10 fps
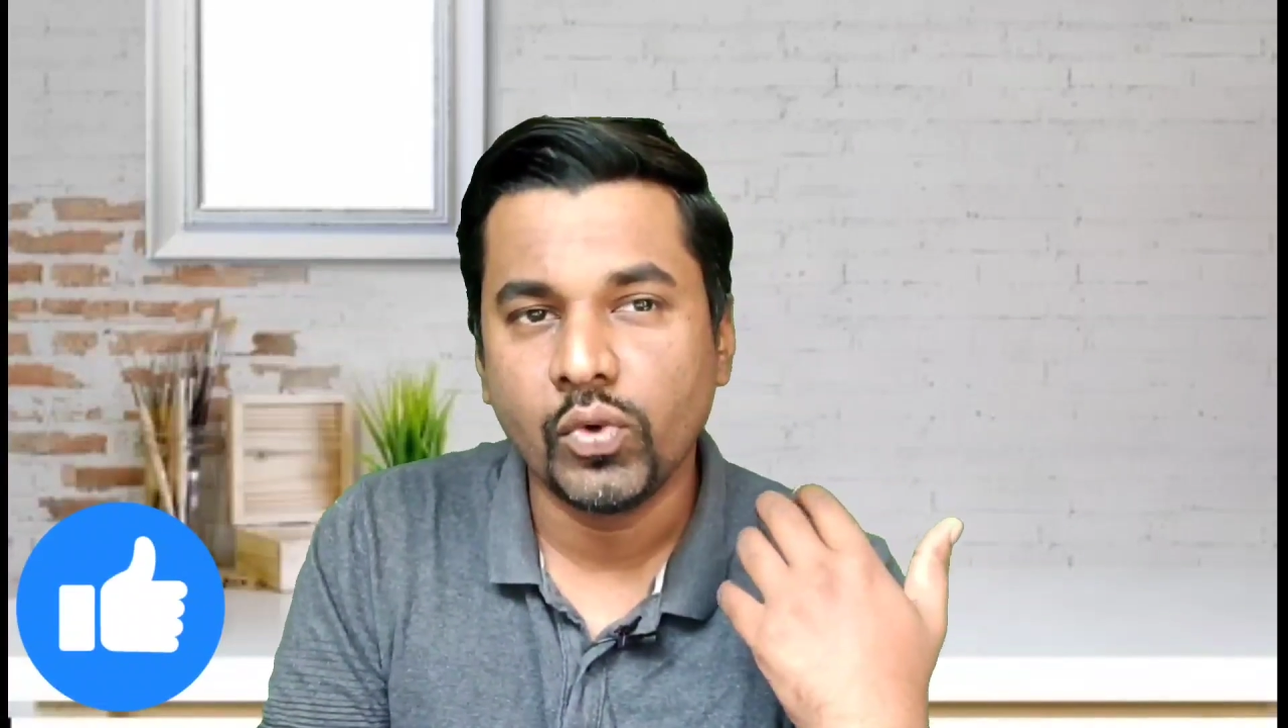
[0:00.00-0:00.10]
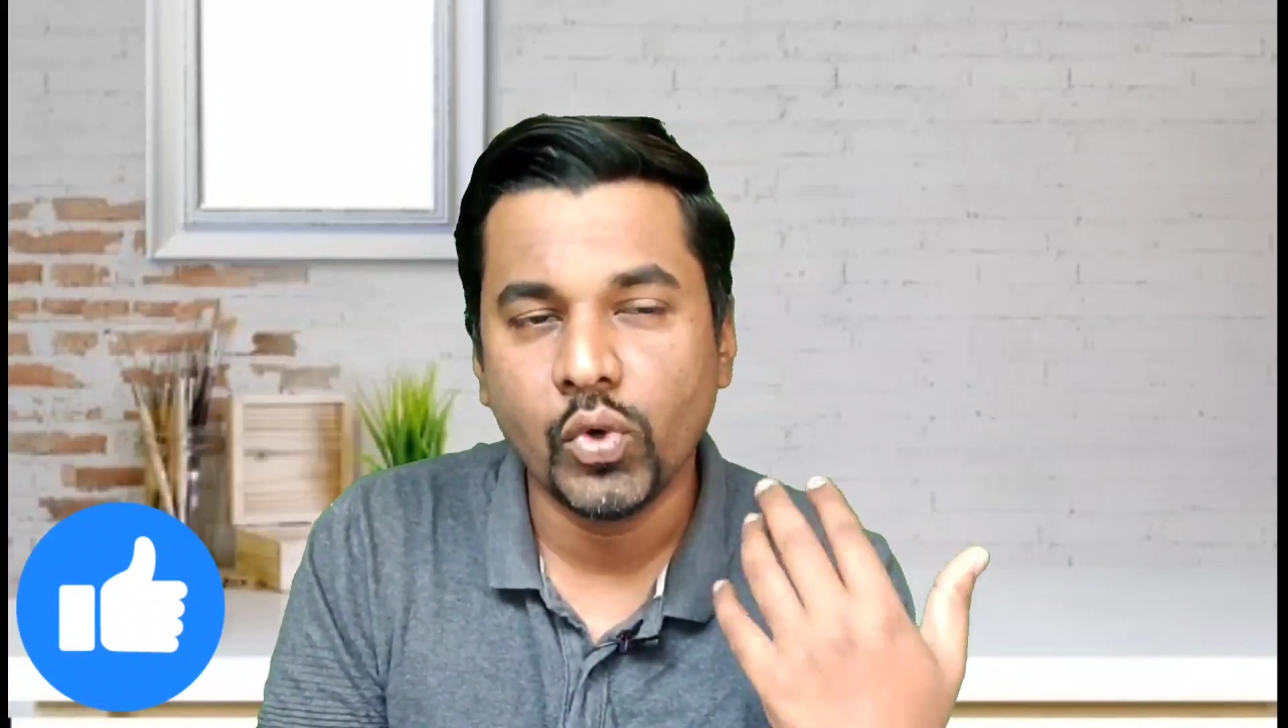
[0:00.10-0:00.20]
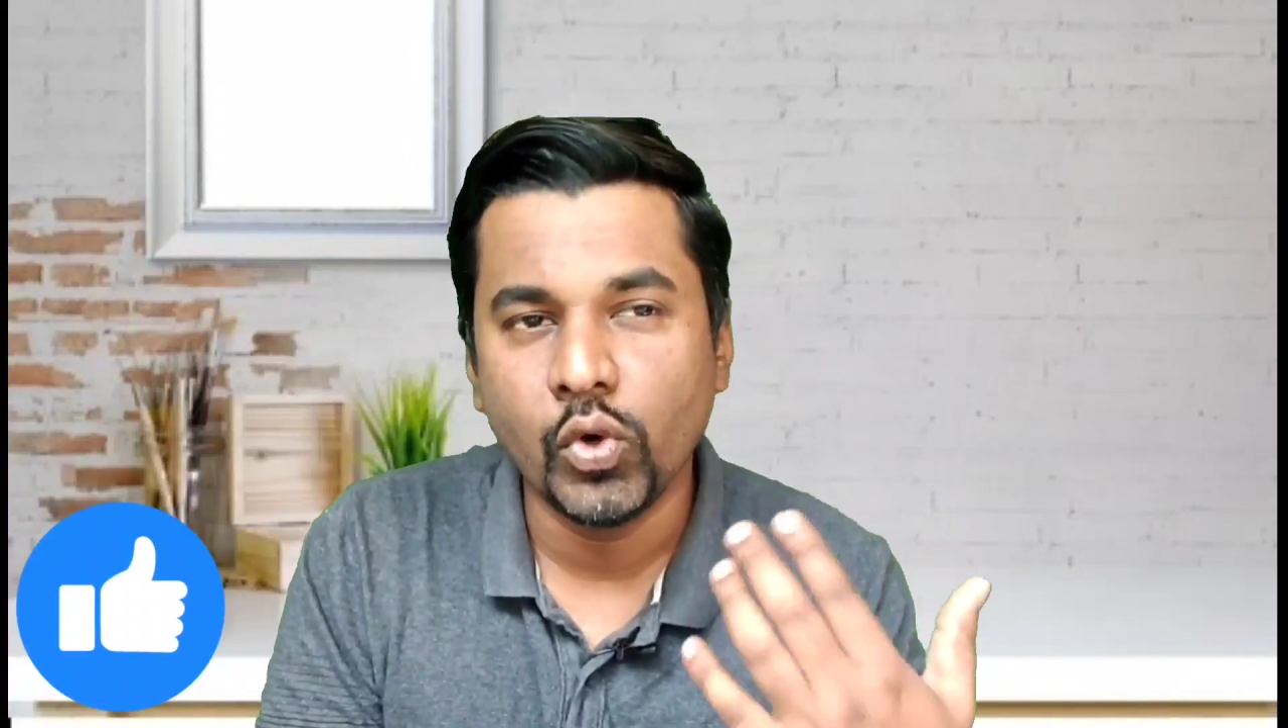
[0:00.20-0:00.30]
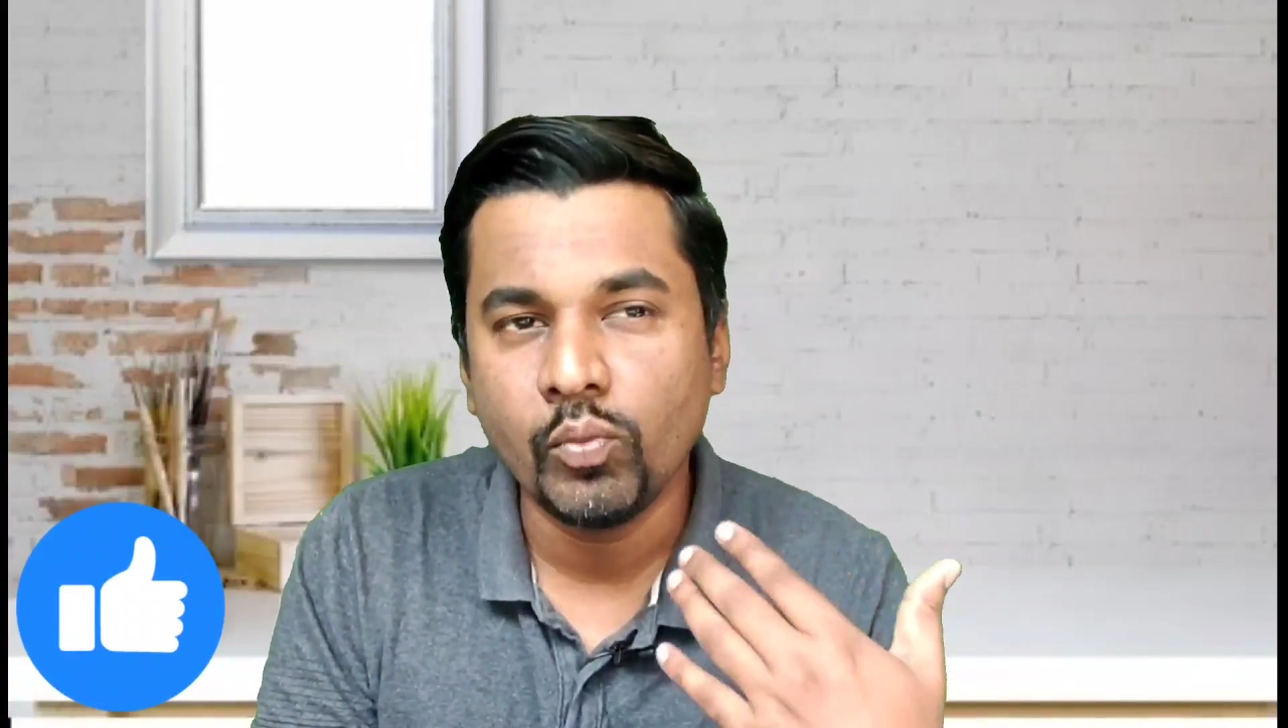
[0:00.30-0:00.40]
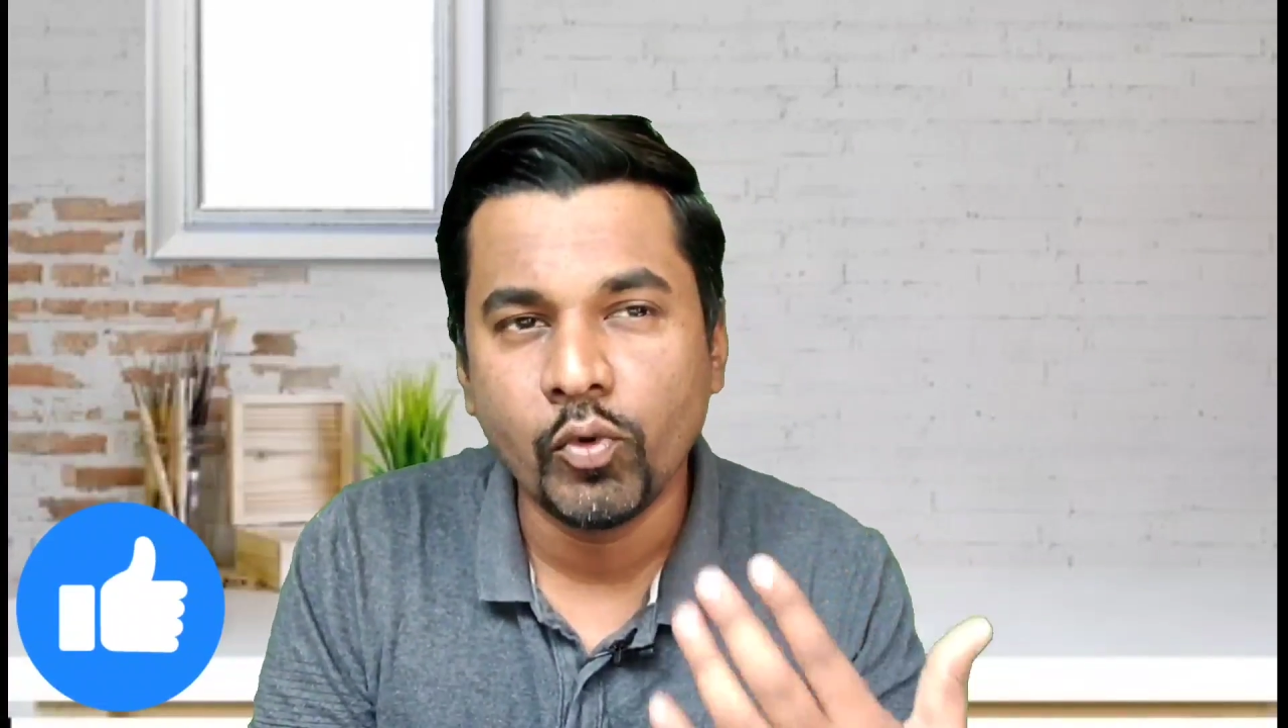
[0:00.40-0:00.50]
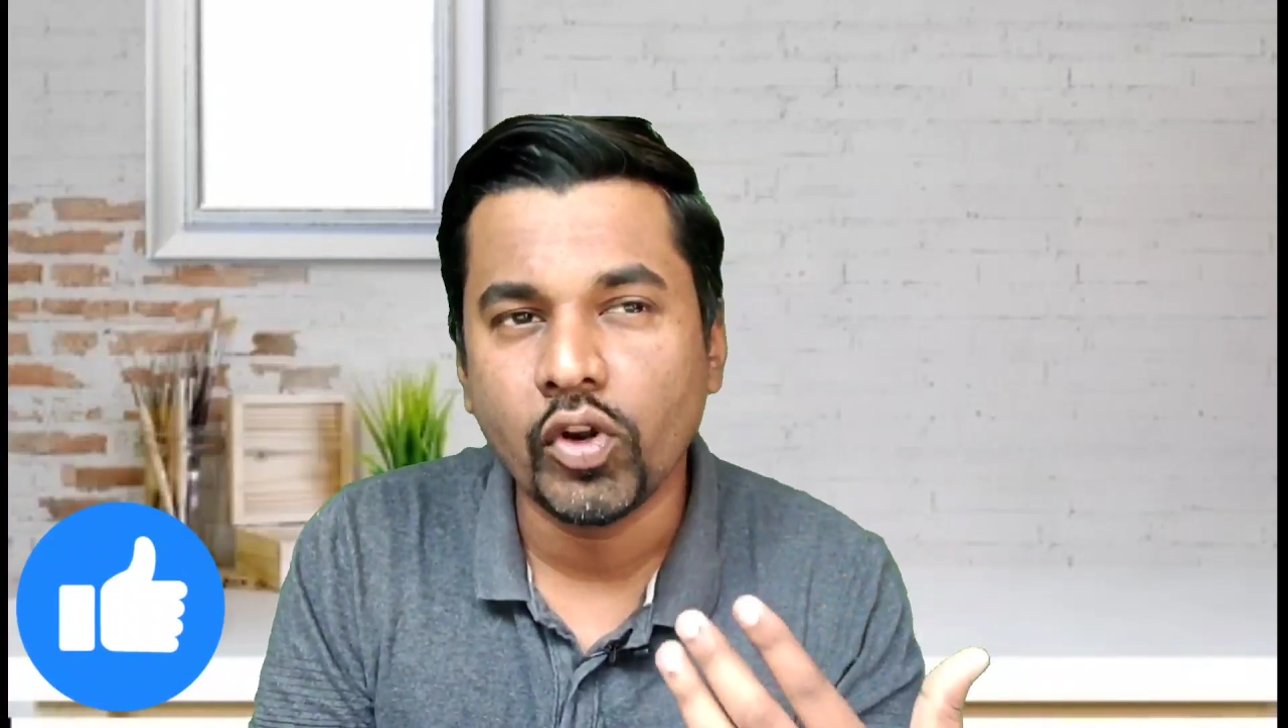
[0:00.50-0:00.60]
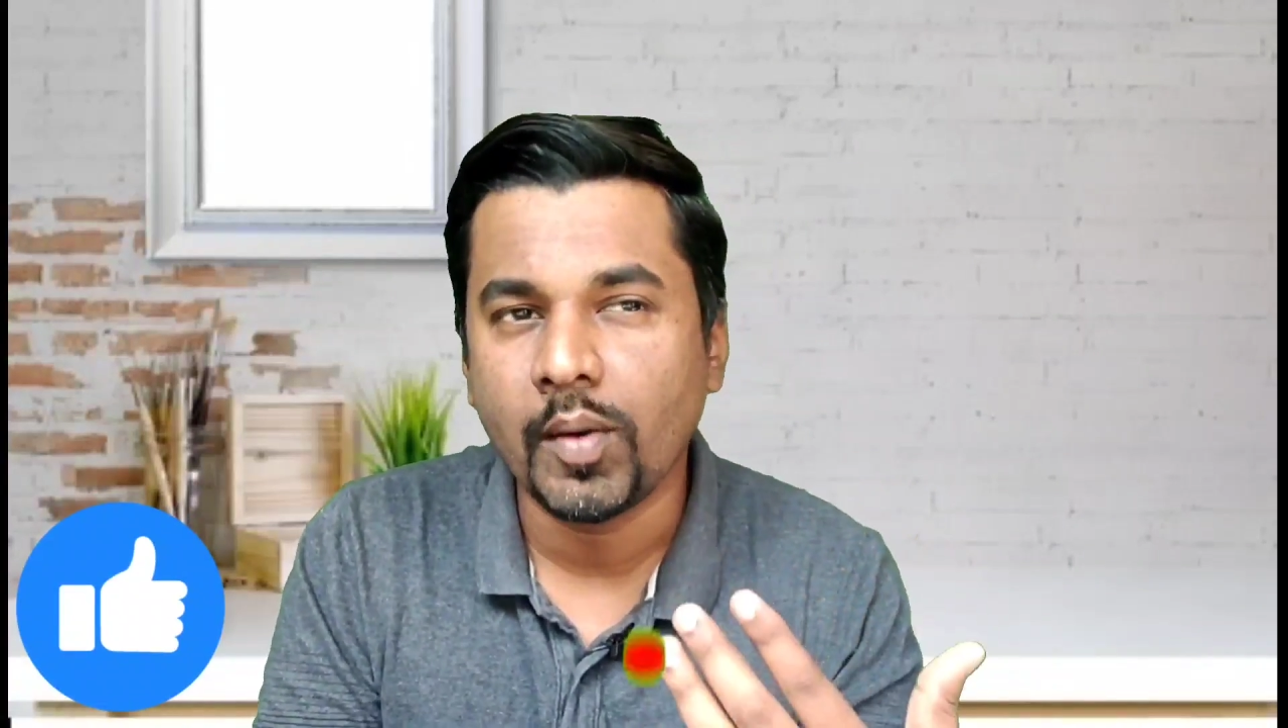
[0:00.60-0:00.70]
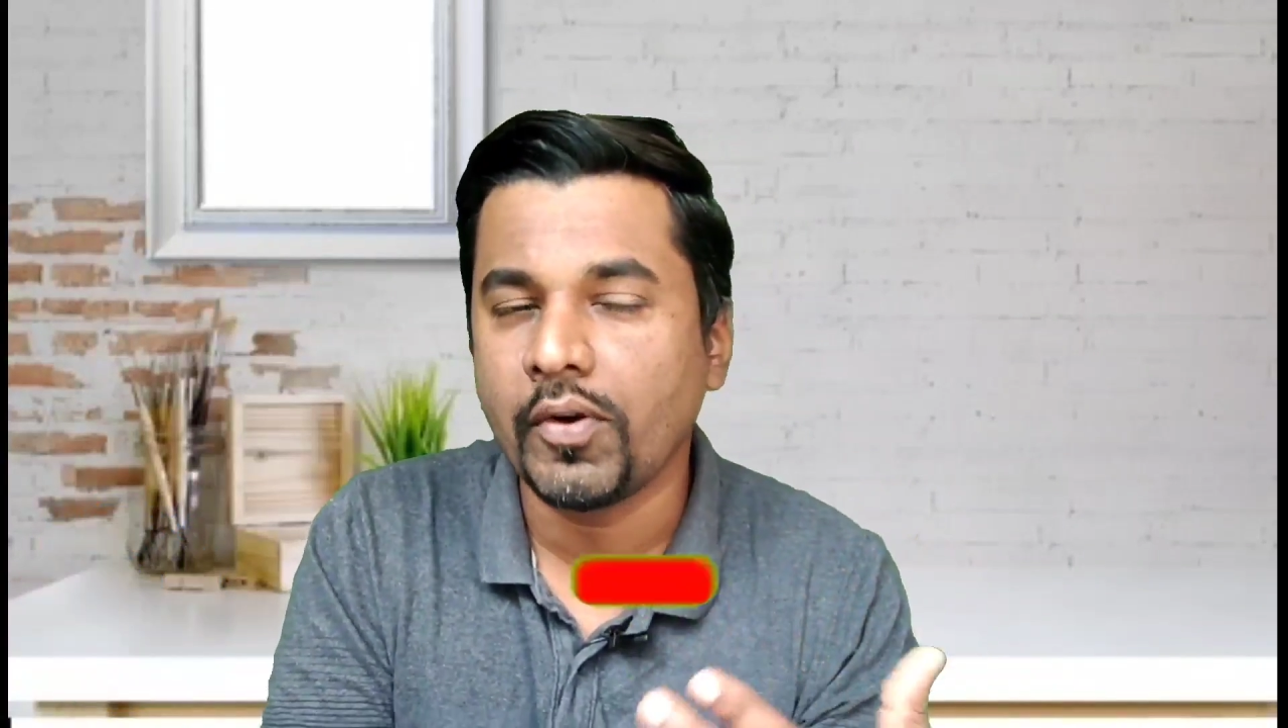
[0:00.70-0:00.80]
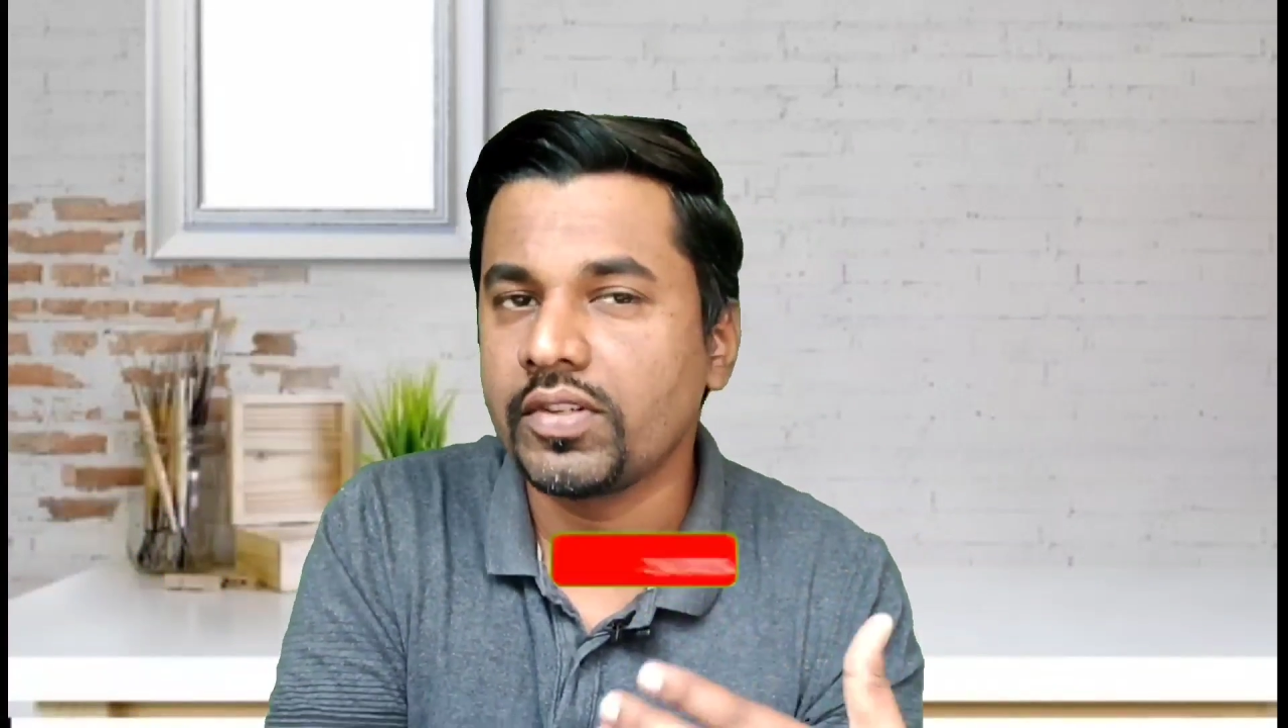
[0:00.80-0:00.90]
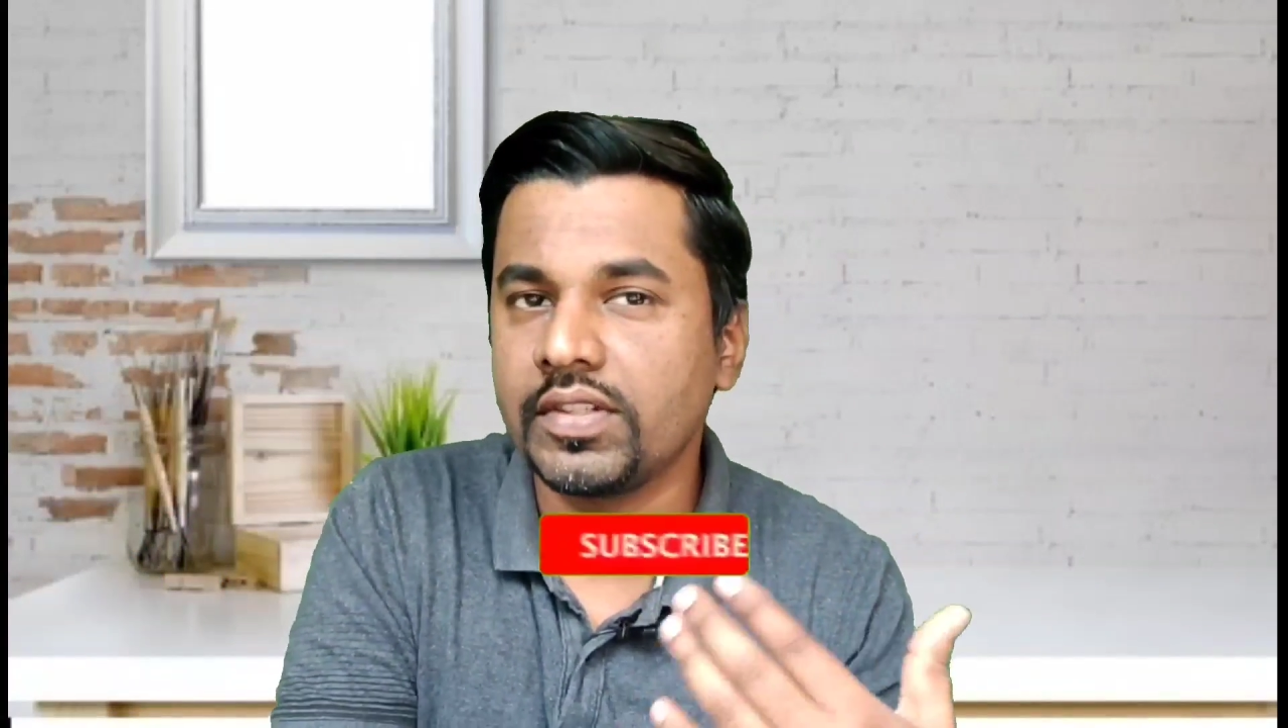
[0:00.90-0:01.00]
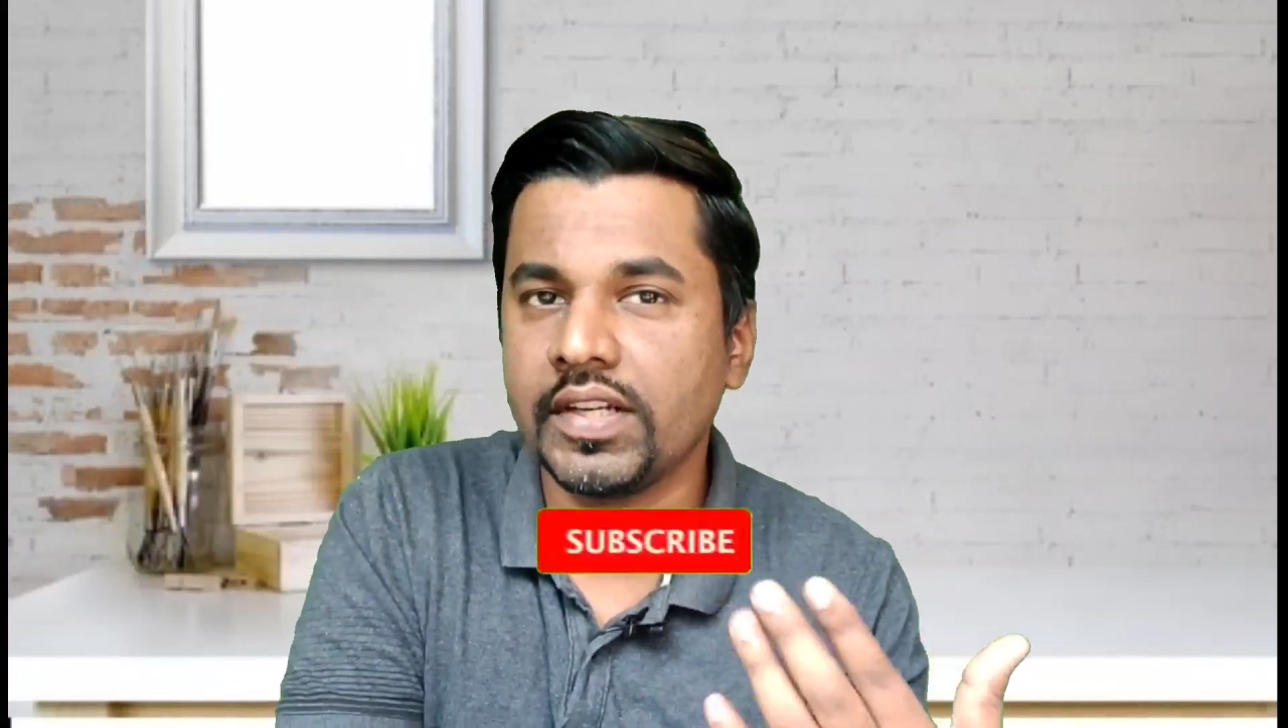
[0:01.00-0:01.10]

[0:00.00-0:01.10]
know more about